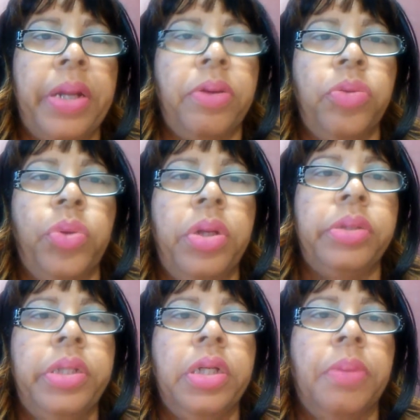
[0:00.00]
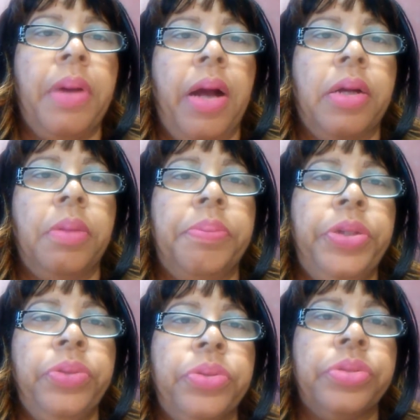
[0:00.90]
they don't know anything about
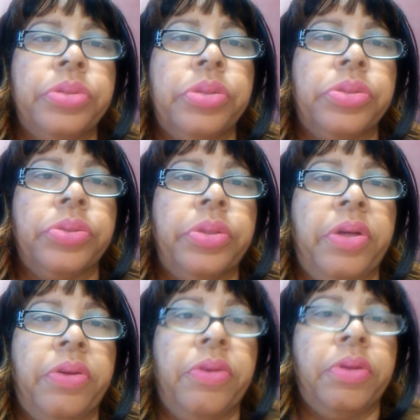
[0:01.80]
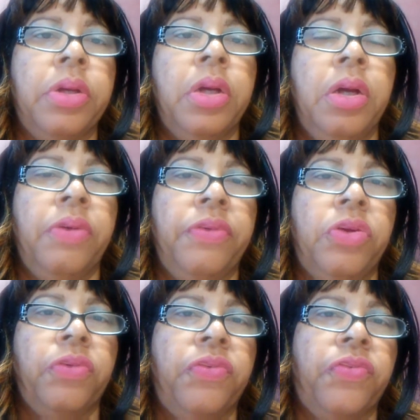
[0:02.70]
computers, or they're
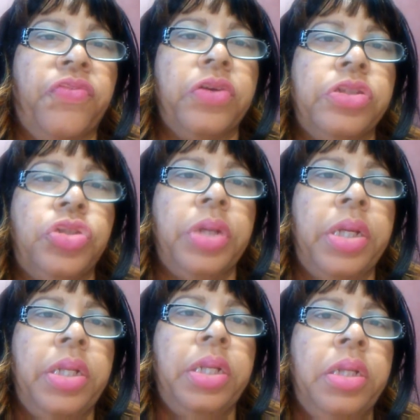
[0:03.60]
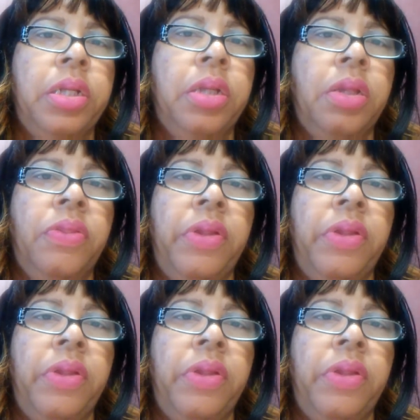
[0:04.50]
frustrated.